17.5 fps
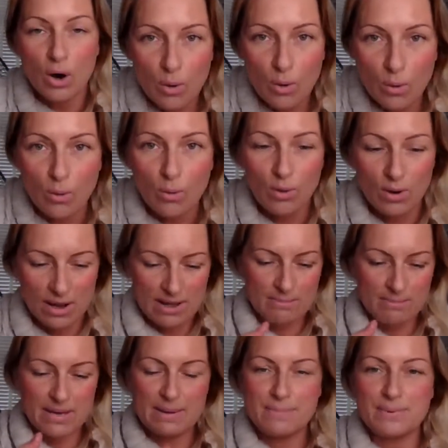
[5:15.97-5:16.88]
or
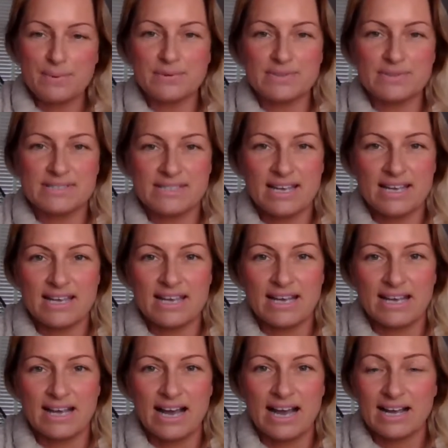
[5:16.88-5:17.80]
people
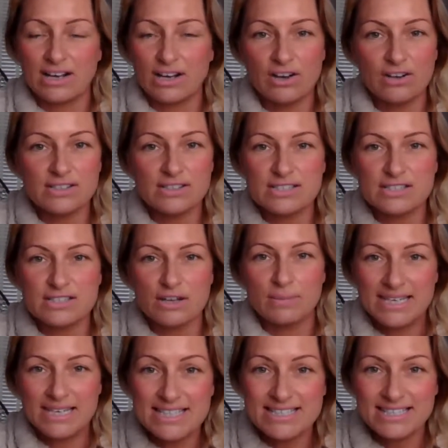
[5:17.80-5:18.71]
saying, I can't
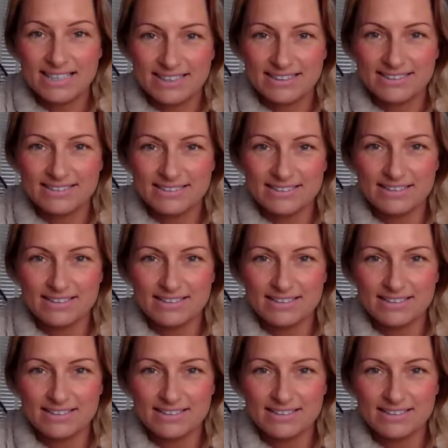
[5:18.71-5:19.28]
stop eating.